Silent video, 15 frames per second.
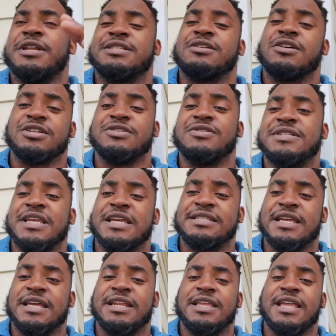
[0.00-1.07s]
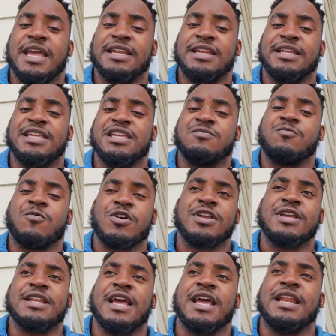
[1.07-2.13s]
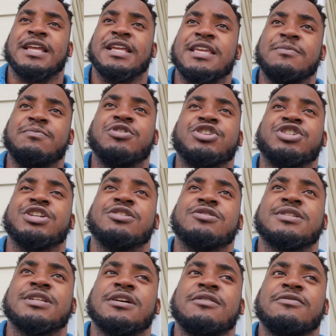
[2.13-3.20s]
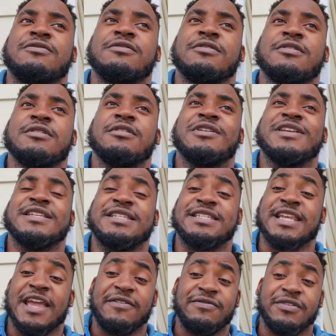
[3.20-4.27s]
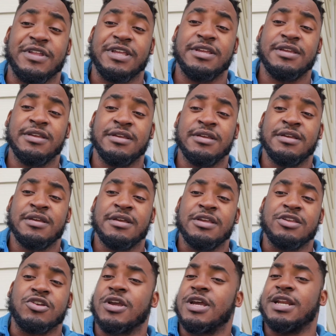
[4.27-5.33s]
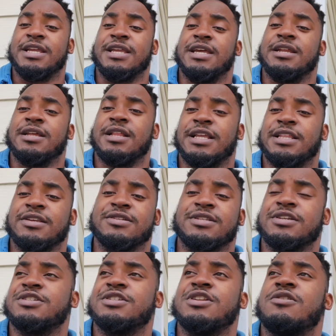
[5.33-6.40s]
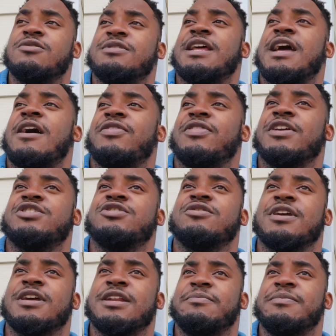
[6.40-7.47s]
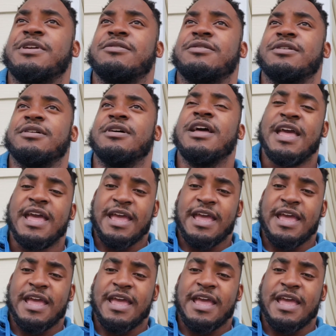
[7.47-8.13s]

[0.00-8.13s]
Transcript: but as long as you stay dedicated, keep working at it, keep pushing yourself safely, you're going to get it. Like, there's no doubt that you're going to be able to